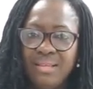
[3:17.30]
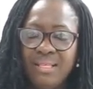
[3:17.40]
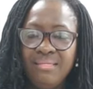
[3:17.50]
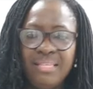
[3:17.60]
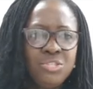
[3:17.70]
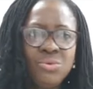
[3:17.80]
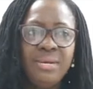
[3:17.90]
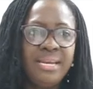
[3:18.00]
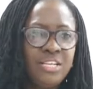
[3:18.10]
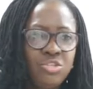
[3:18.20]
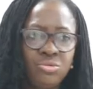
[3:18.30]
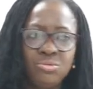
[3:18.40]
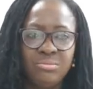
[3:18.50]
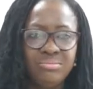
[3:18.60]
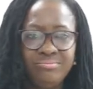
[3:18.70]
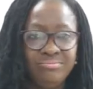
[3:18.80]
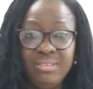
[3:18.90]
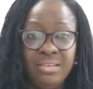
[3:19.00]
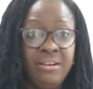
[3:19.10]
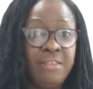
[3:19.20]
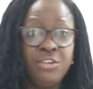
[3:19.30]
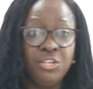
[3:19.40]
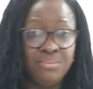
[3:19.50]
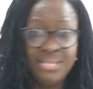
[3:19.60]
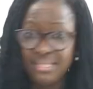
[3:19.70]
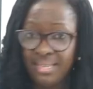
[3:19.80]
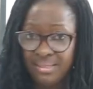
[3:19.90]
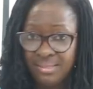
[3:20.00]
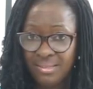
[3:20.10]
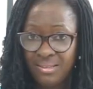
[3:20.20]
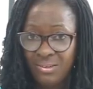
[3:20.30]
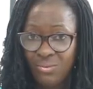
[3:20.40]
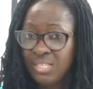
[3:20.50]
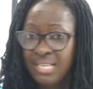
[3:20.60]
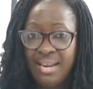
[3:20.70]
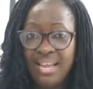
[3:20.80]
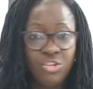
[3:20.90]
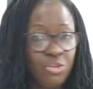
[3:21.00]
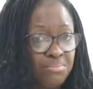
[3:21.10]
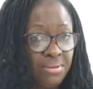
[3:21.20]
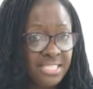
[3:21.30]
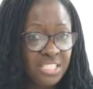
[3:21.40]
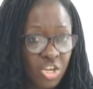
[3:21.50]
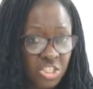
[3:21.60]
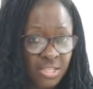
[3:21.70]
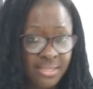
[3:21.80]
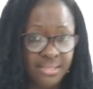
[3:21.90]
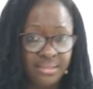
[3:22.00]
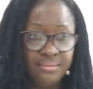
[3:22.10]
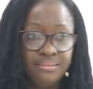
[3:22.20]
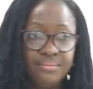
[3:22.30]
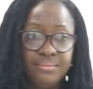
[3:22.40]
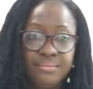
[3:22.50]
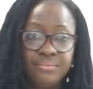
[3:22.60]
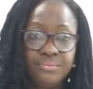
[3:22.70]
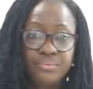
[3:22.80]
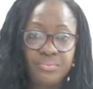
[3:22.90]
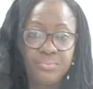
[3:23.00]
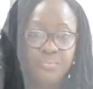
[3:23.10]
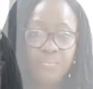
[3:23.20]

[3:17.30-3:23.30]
This could lead to grievous mistakes, which can land you in police custody. So